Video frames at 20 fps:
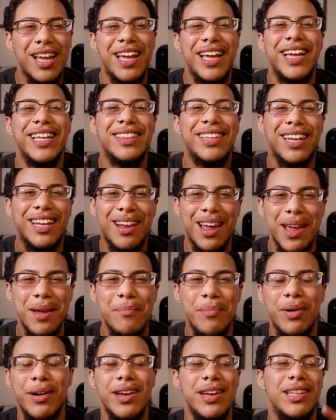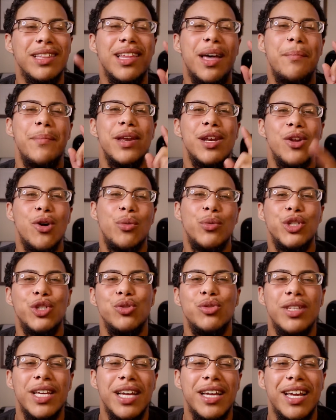Hit the like button and let me know what you
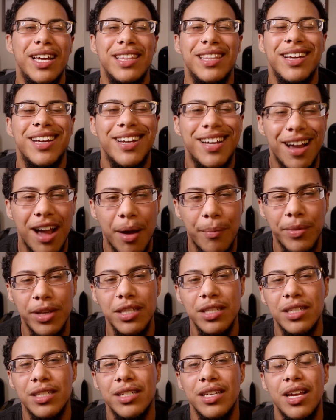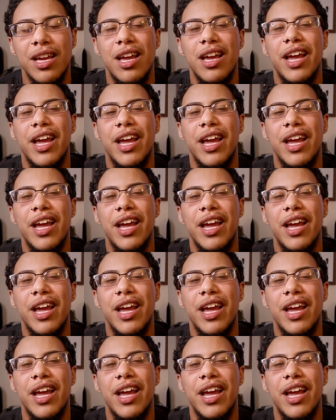think in the comments.